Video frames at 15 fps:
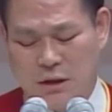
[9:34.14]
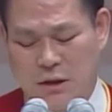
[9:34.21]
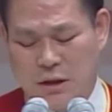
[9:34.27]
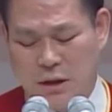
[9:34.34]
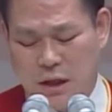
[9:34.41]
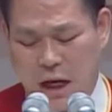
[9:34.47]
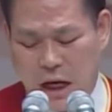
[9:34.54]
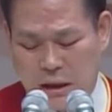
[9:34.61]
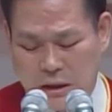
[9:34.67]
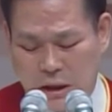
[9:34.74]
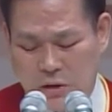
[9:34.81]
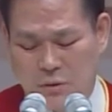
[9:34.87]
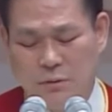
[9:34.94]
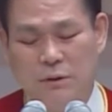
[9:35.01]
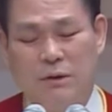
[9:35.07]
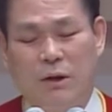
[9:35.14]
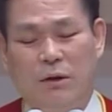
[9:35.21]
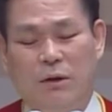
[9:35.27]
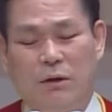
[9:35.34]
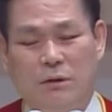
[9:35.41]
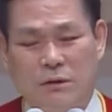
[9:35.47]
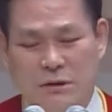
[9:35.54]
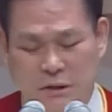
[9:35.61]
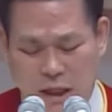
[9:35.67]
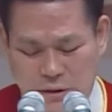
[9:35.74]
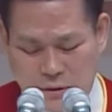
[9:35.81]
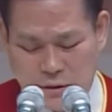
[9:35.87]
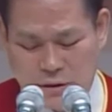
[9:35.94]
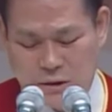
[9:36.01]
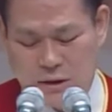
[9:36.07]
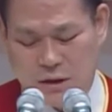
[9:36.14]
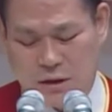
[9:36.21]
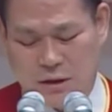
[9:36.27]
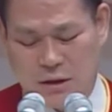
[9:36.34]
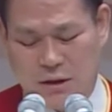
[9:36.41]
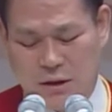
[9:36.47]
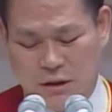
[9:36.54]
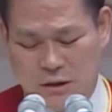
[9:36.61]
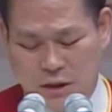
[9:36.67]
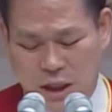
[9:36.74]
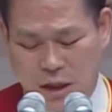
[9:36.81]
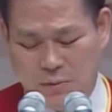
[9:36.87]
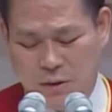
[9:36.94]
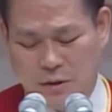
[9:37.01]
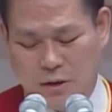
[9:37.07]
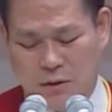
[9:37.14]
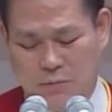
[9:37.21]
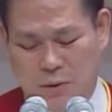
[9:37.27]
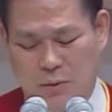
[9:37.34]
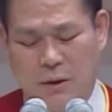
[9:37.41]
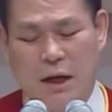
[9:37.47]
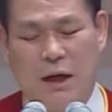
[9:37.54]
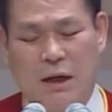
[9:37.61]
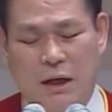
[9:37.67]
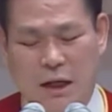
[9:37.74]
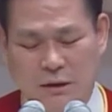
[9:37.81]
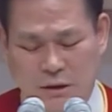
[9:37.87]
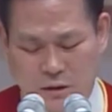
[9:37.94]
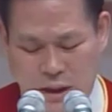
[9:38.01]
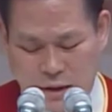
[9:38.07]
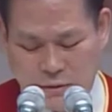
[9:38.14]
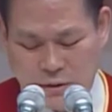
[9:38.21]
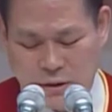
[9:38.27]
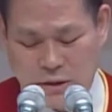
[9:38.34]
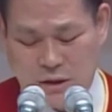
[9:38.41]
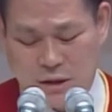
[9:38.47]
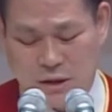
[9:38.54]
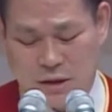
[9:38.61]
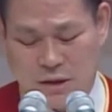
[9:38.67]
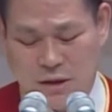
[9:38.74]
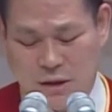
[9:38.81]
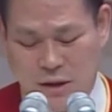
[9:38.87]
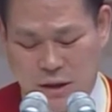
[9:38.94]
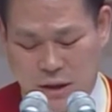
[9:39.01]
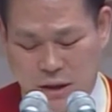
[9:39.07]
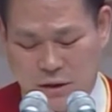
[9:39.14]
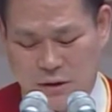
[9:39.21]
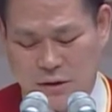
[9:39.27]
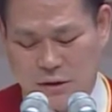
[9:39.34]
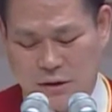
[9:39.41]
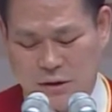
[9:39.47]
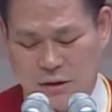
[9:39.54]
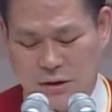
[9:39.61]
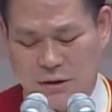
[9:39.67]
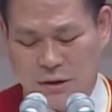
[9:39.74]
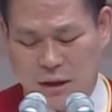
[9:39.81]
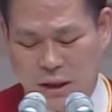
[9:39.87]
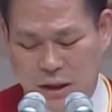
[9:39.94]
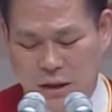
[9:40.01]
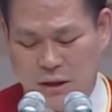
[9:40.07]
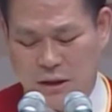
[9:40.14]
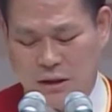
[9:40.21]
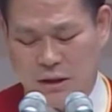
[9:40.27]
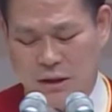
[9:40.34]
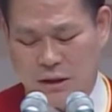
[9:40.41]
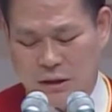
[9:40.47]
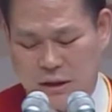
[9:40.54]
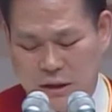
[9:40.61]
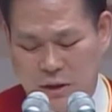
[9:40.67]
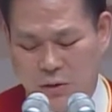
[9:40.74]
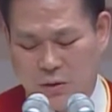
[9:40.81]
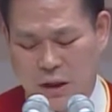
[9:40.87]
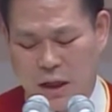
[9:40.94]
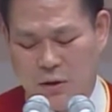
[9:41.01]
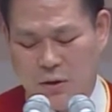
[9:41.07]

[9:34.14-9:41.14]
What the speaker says: You may feel it is strange that the Bible is writing so much in detail about